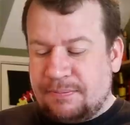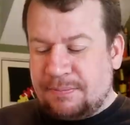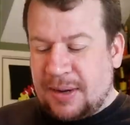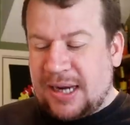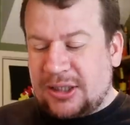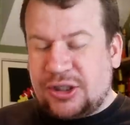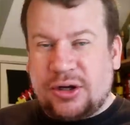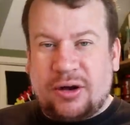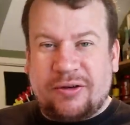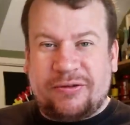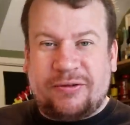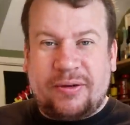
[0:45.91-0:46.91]
batch
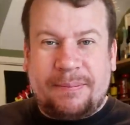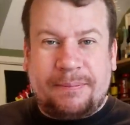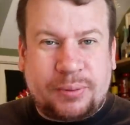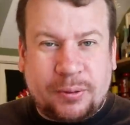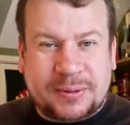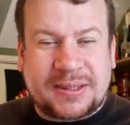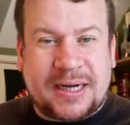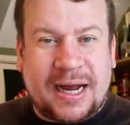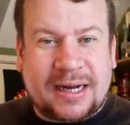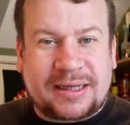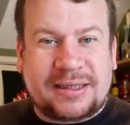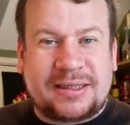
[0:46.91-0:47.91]
of pub
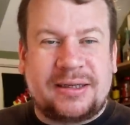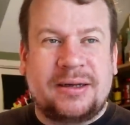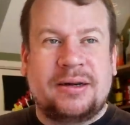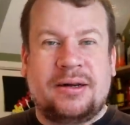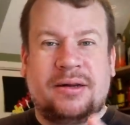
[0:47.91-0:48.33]
snacks